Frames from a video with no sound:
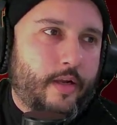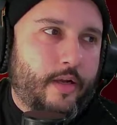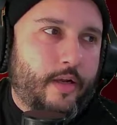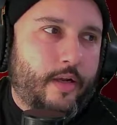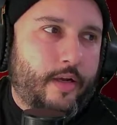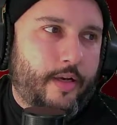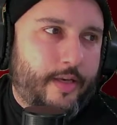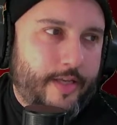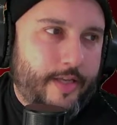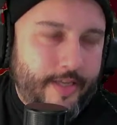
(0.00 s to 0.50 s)

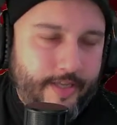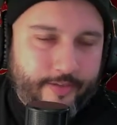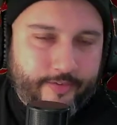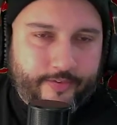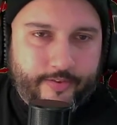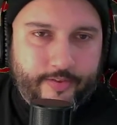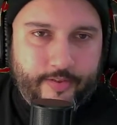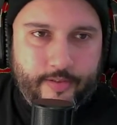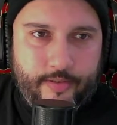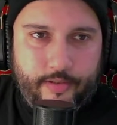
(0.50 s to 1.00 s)

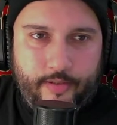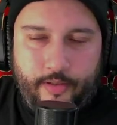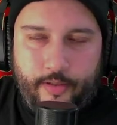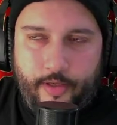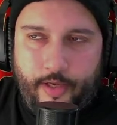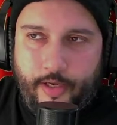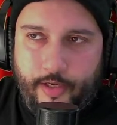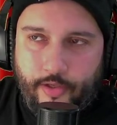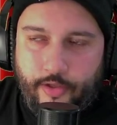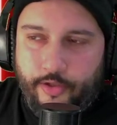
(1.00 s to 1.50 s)
leaks
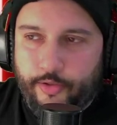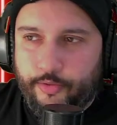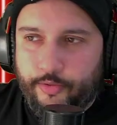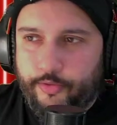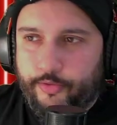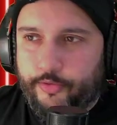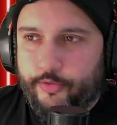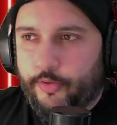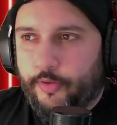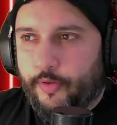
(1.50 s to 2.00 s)
and
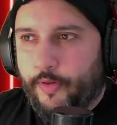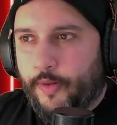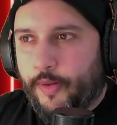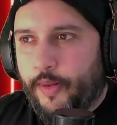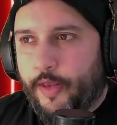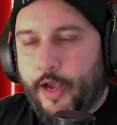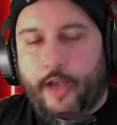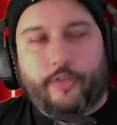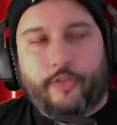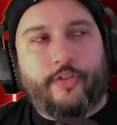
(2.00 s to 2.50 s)
news.
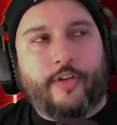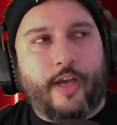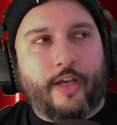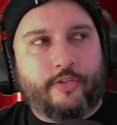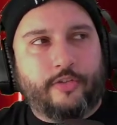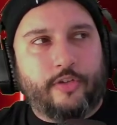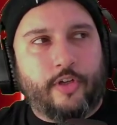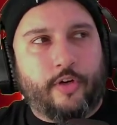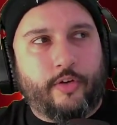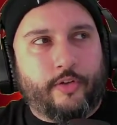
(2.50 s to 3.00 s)
As you guys
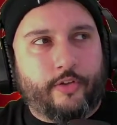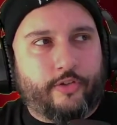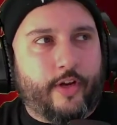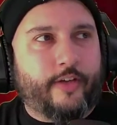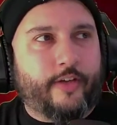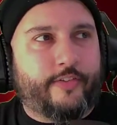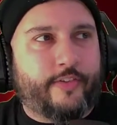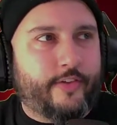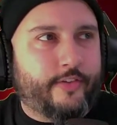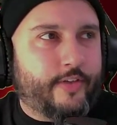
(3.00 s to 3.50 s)
know, the Shining
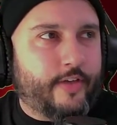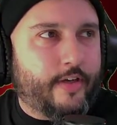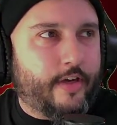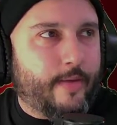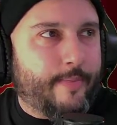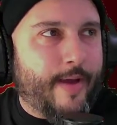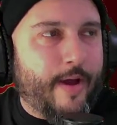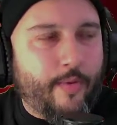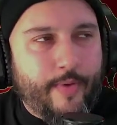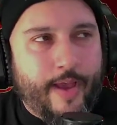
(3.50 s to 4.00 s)
Secrets did come
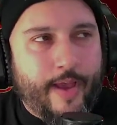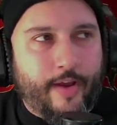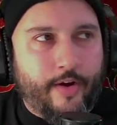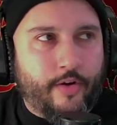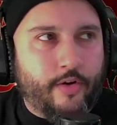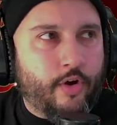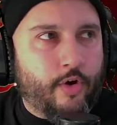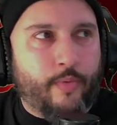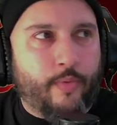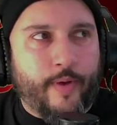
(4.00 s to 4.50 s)
out. We had
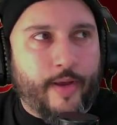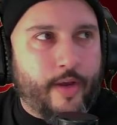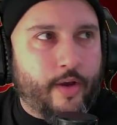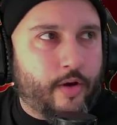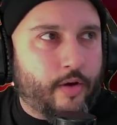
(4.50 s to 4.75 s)
No Way